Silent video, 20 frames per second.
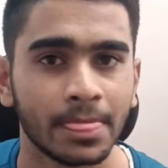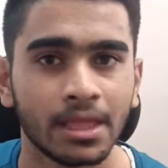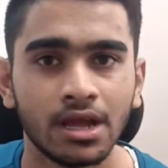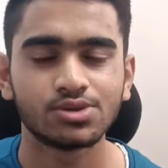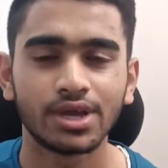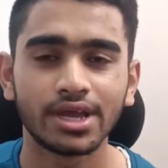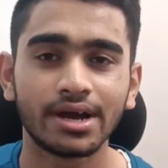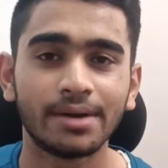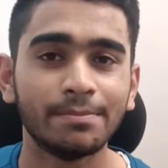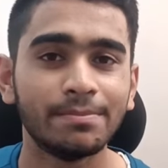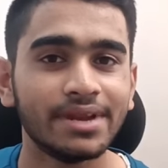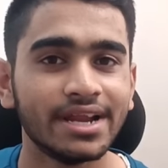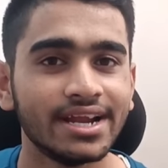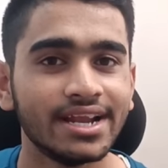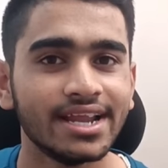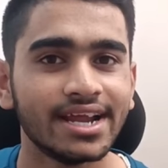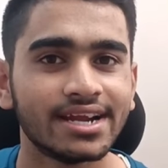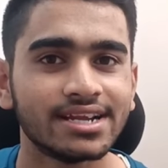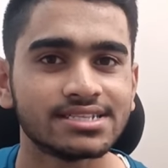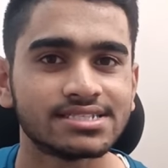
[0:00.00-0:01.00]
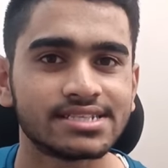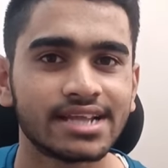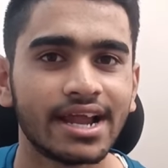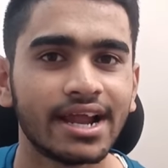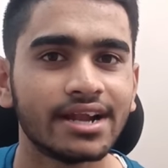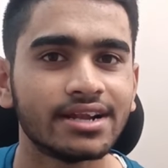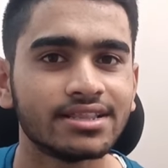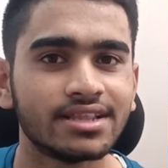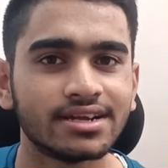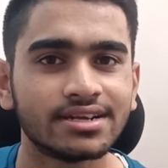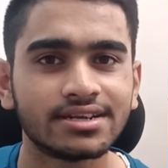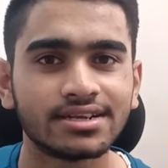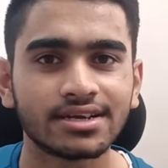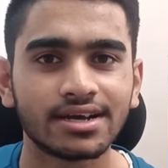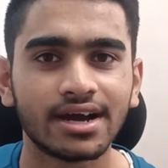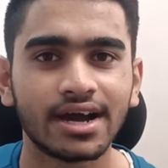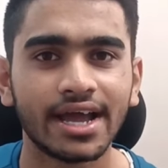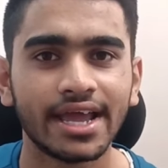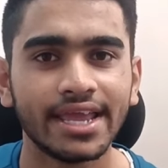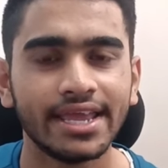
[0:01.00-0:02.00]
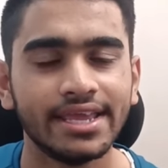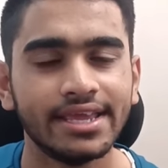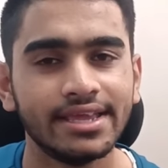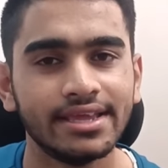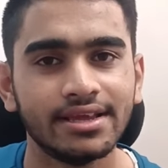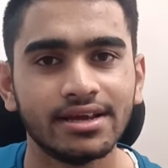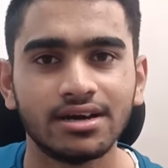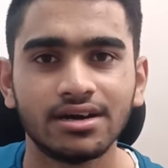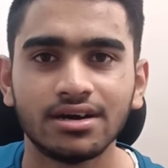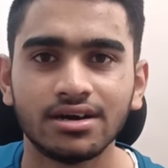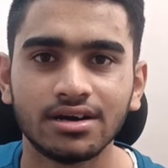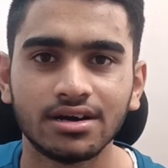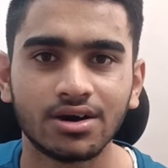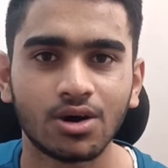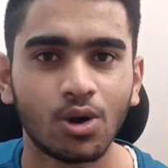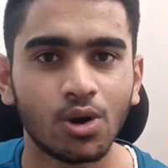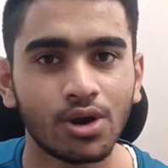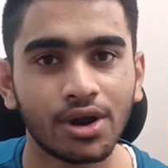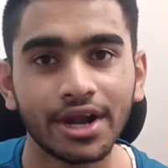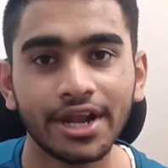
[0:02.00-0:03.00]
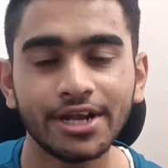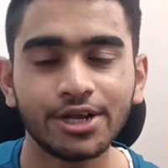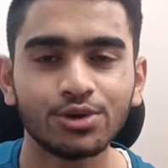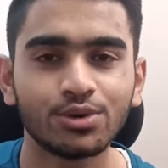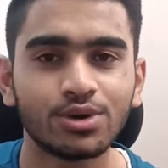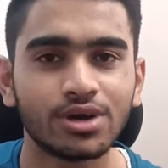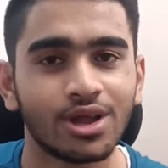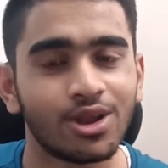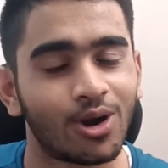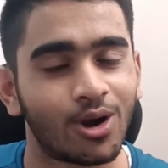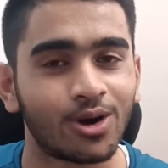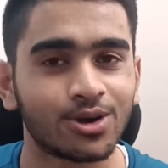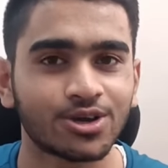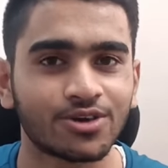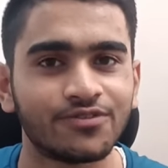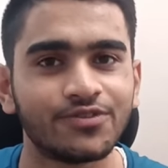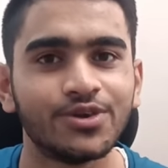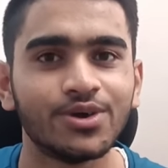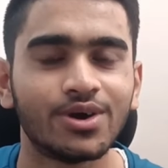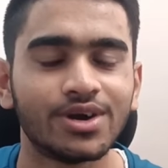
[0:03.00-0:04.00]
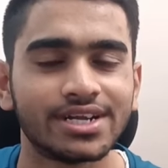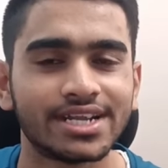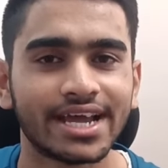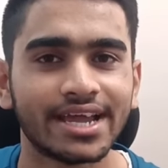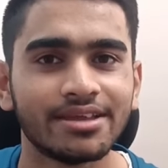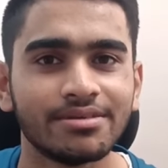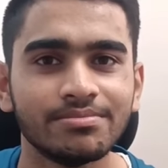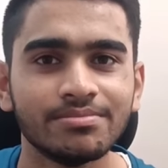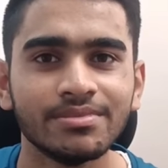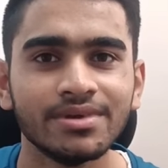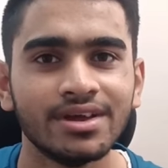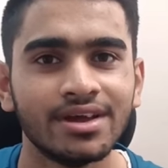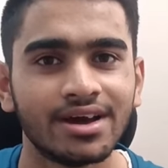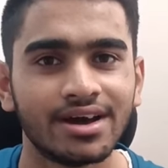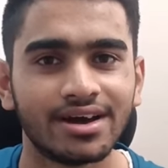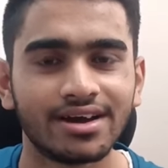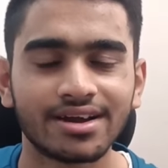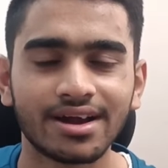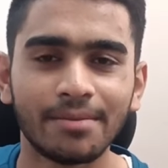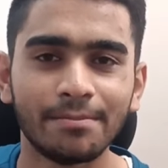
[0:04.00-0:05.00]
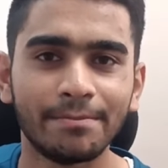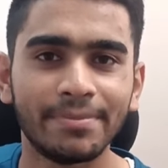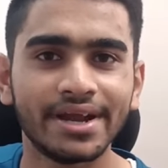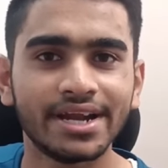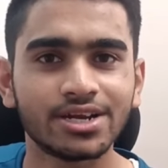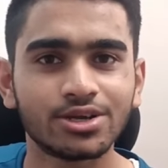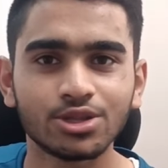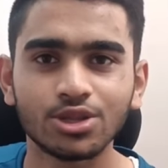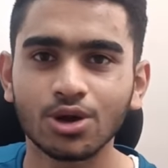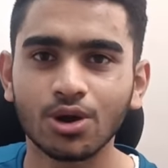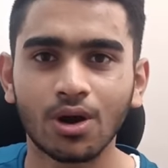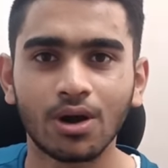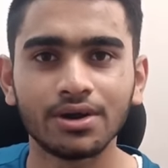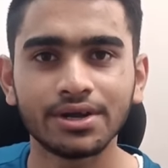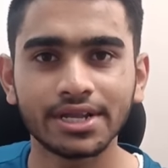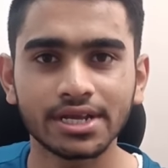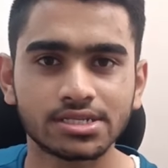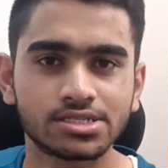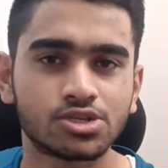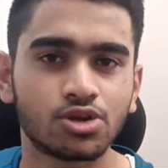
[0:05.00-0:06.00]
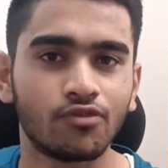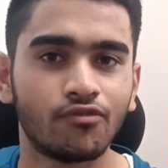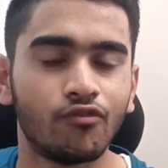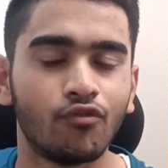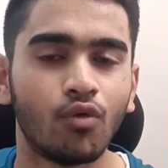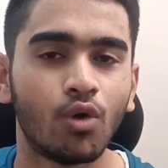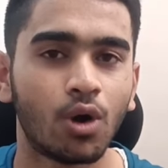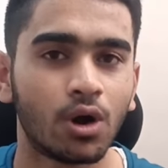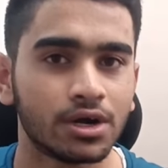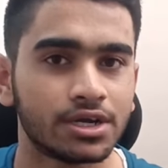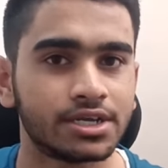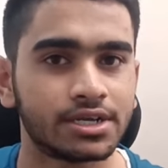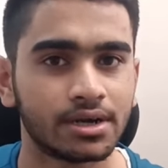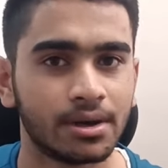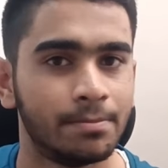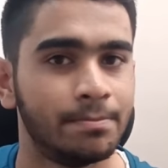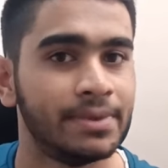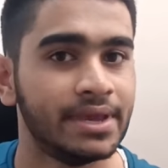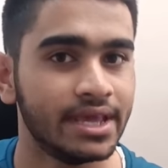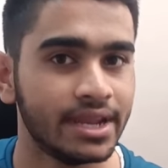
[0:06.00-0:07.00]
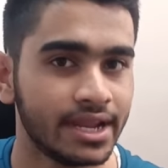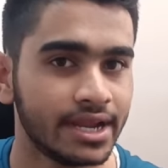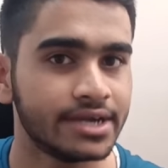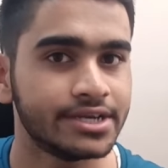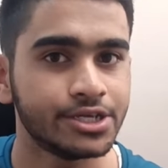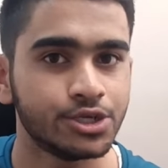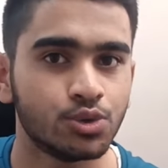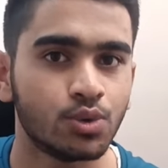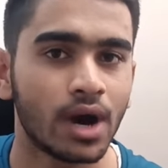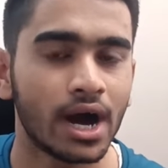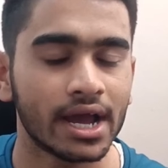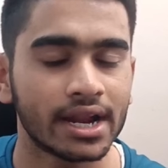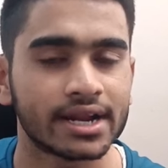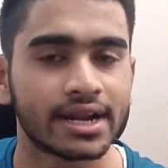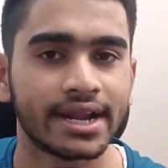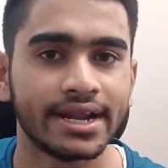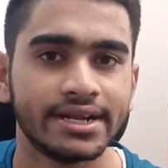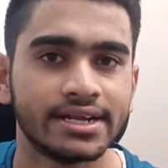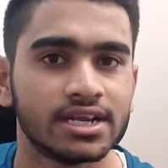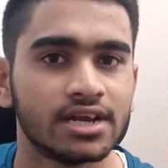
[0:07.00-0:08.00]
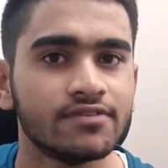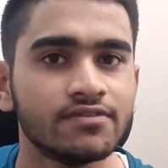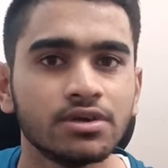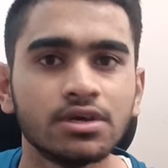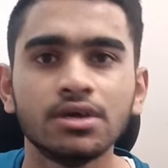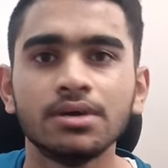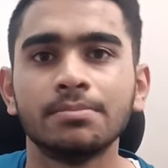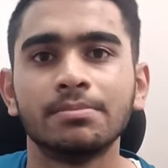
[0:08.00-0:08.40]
So I completely understand that I already took a lot of your time compared to the context of what period you are right now,